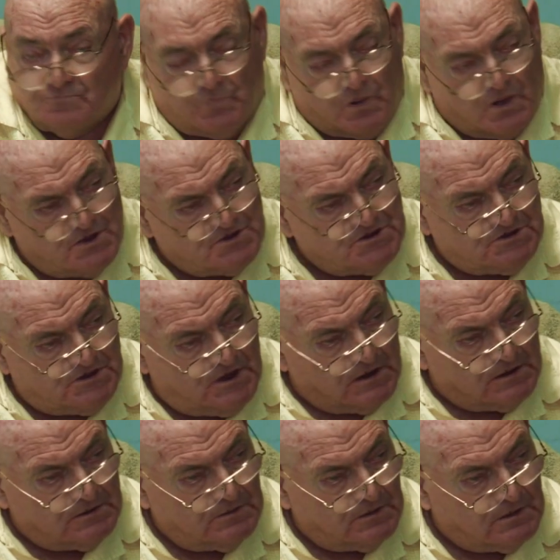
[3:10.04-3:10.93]
Because
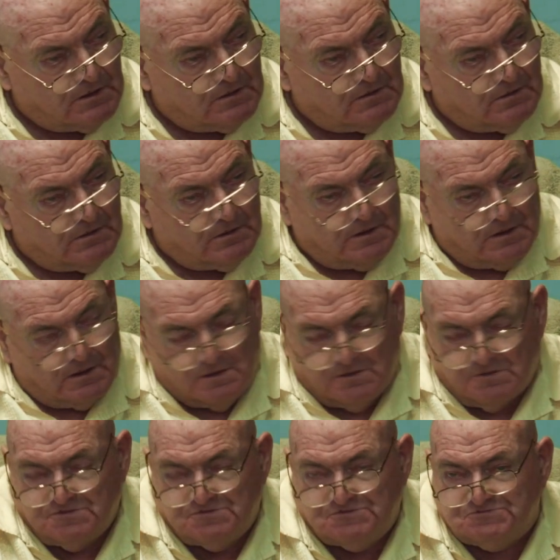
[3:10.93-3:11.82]

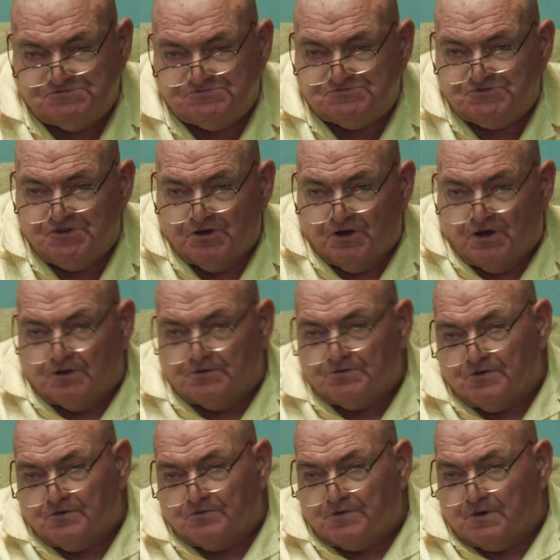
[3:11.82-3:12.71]
technically,
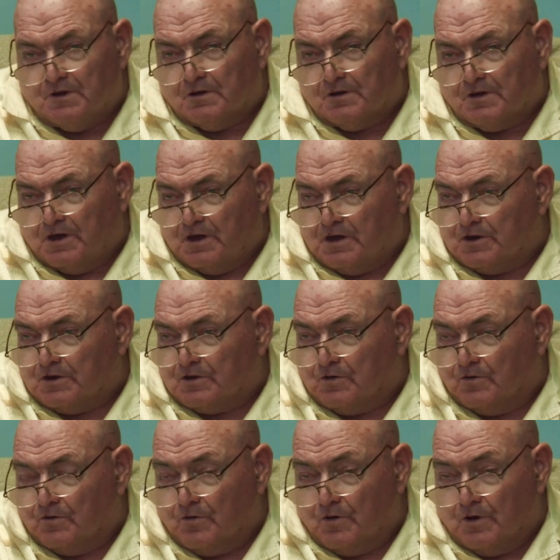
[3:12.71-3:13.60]
under their
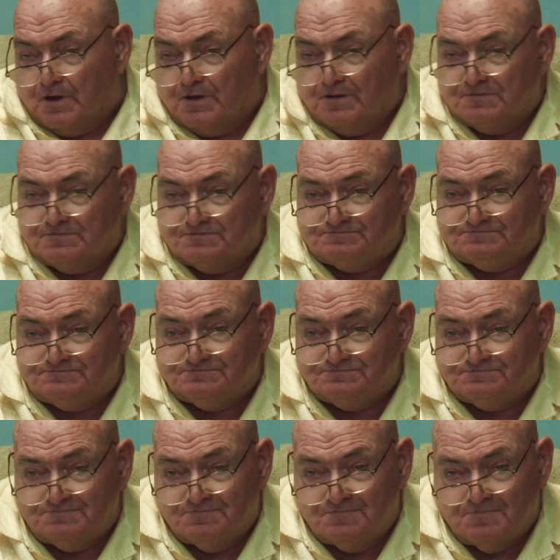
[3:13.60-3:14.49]
category,
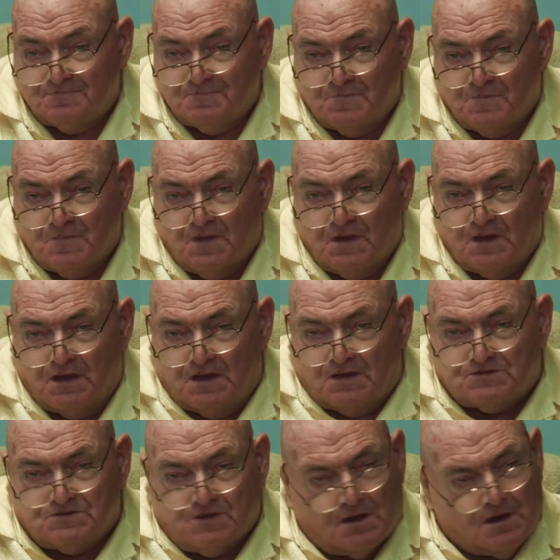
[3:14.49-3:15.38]

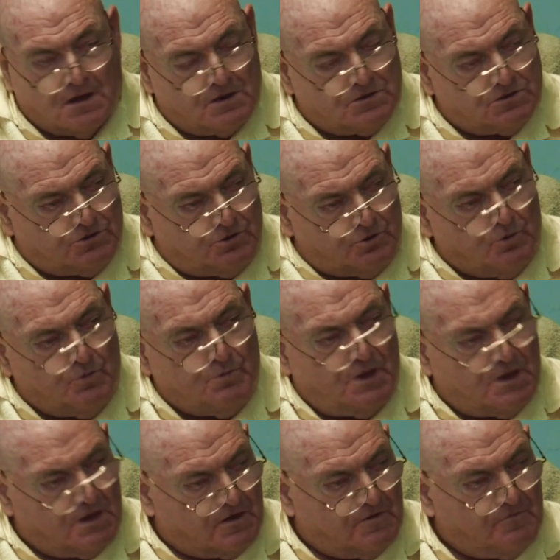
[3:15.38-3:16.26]
he's got too
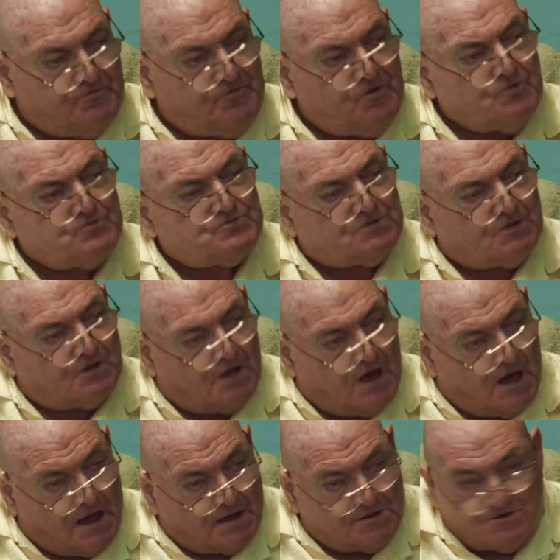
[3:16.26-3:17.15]
big a
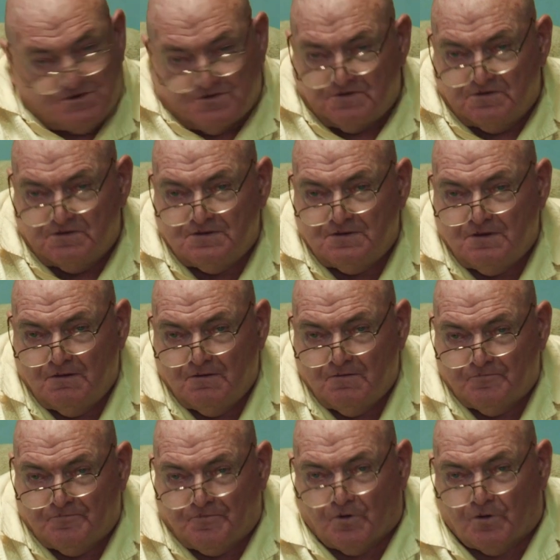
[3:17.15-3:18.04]
fuselage
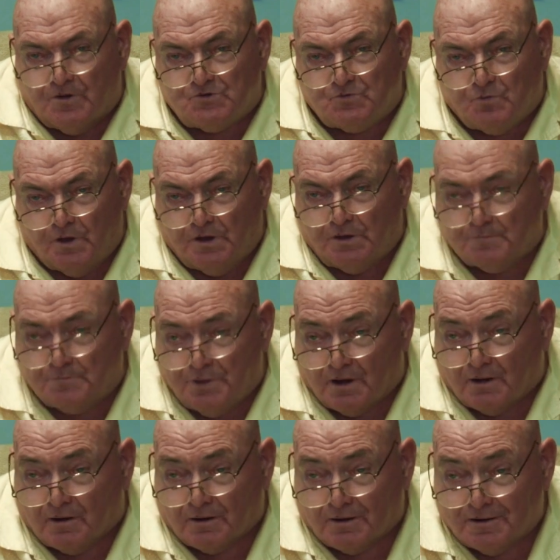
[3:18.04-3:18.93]
for his wing
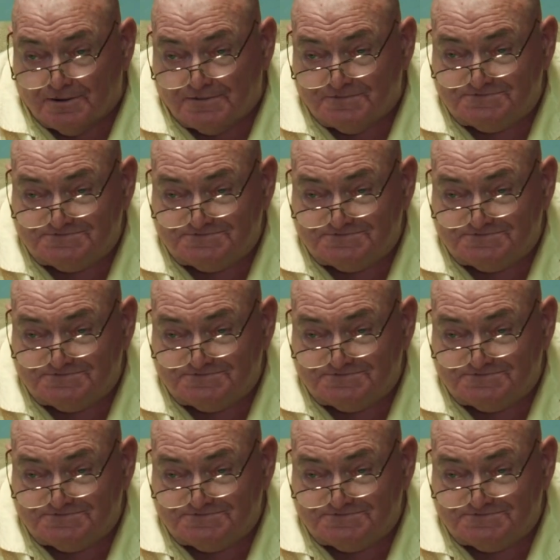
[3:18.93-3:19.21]
power.